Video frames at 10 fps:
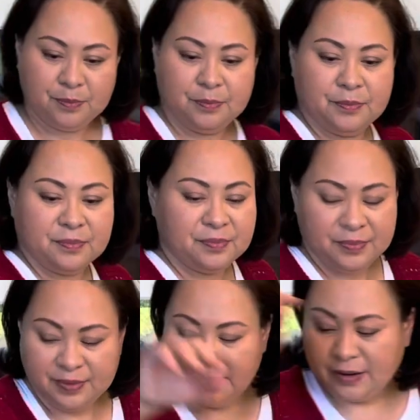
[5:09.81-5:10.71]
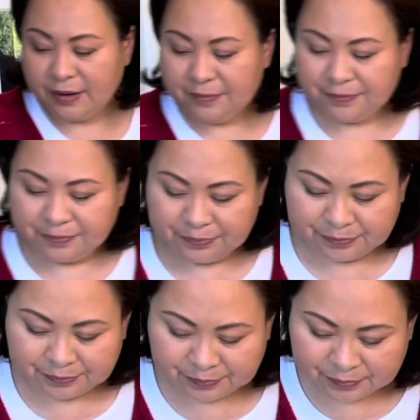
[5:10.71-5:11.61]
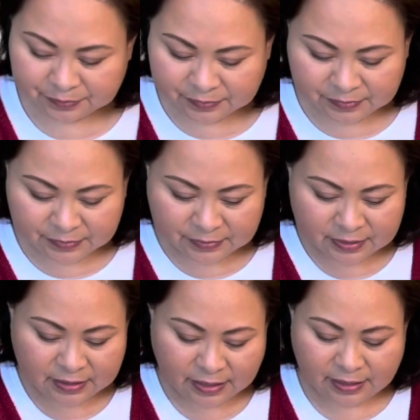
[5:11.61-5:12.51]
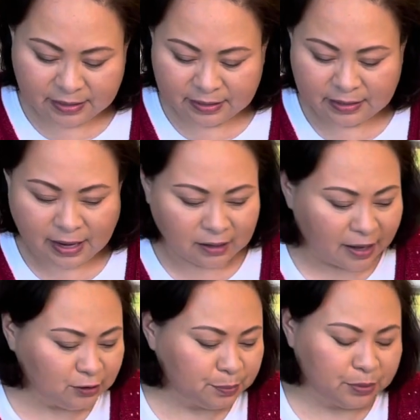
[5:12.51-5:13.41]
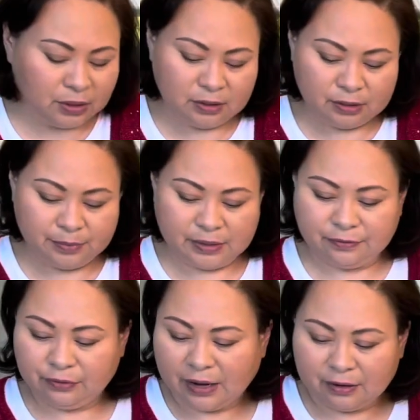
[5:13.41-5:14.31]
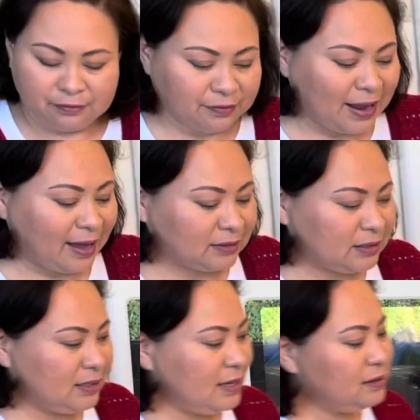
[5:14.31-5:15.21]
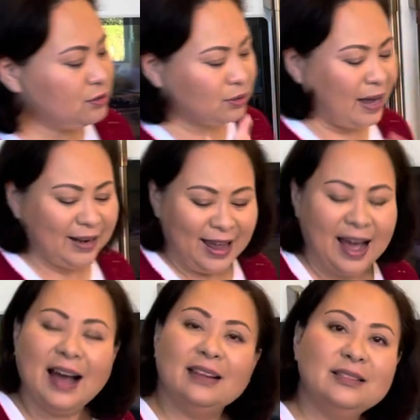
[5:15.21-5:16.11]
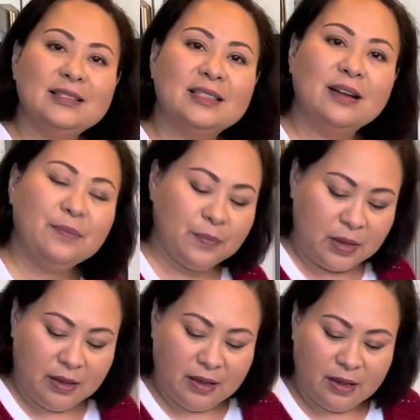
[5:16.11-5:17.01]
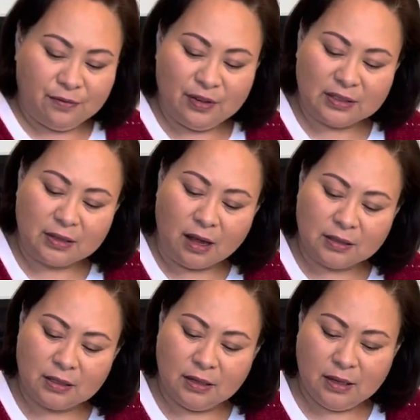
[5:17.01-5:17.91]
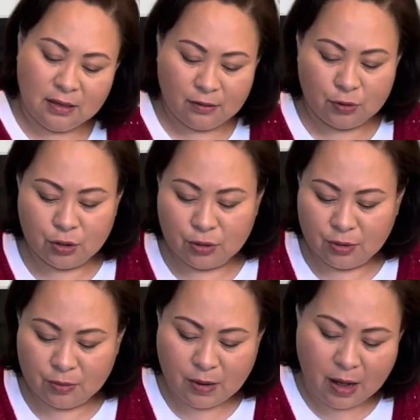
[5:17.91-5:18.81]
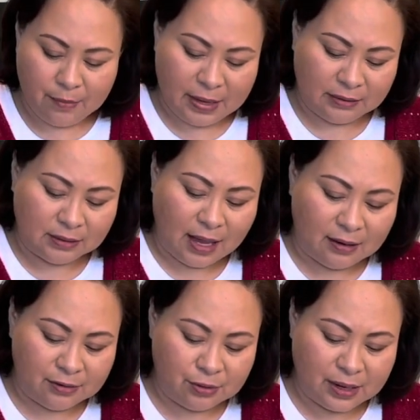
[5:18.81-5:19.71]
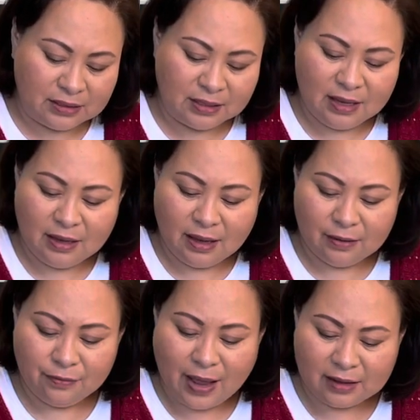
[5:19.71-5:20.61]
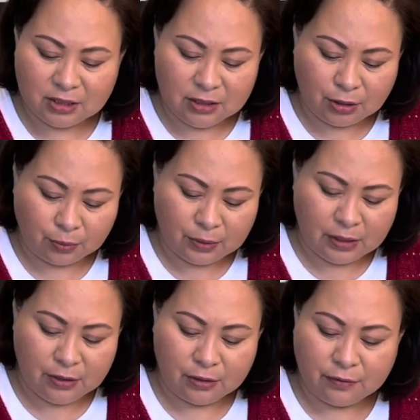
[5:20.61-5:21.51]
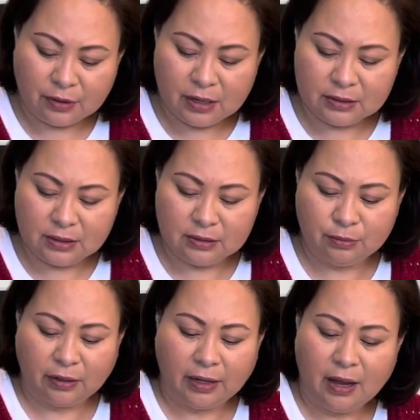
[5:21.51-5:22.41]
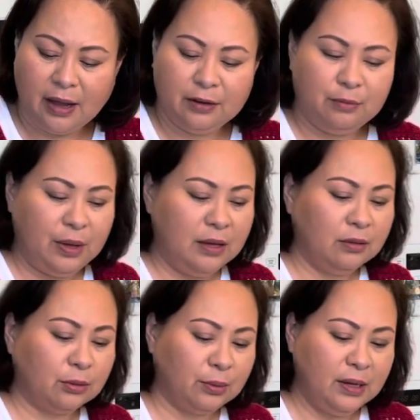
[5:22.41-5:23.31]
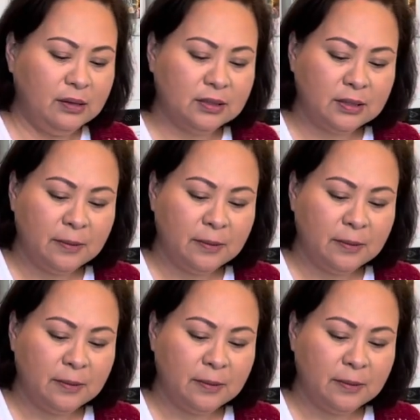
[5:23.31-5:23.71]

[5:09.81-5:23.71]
There. And I like to put a little bit of ground flaxseed to kind of add some viscosity to my salad dressing. And flax seeds are really good for us. It's very high in omega-3s.